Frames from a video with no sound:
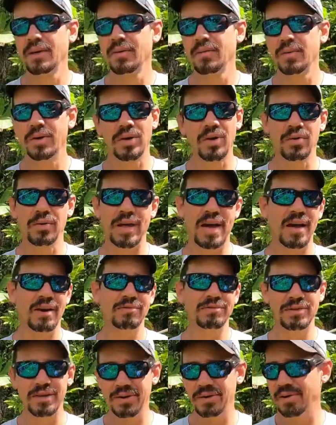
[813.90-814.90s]
We don't
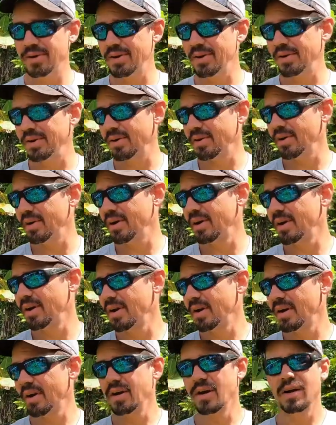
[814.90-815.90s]
have deer here,
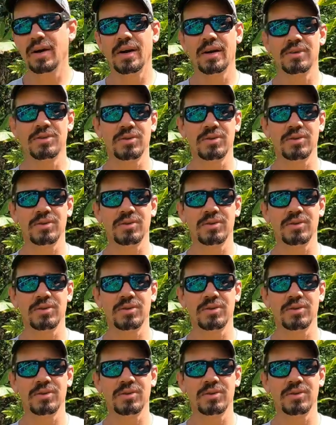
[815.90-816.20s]
uh,